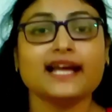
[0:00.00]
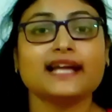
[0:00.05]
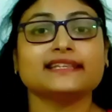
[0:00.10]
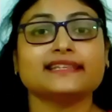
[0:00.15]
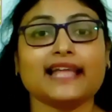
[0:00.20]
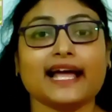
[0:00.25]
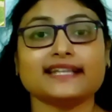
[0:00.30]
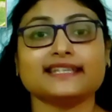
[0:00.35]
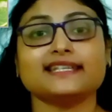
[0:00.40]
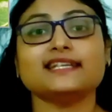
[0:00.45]

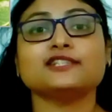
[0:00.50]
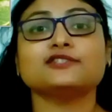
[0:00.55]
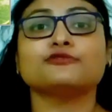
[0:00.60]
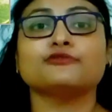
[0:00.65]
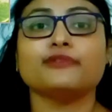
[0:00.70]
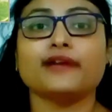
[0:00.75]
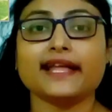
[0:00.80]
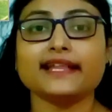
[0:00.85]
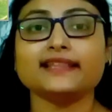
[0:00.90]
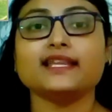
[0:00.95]
That is
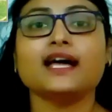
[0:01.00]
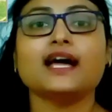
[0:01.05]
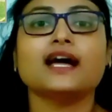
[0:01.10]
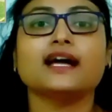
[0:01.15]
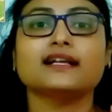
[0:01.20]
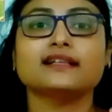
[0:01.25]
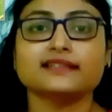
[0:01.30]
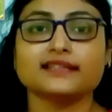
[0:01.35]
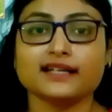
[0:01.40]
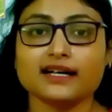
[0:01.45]
when
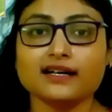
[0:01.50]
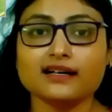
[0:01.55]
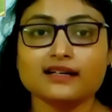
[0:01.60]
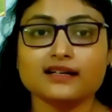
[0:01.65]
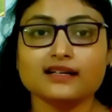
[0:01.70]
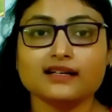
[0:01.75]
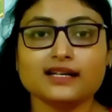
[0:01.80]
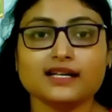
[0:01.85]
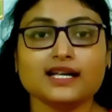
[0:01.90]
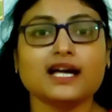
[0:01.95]
the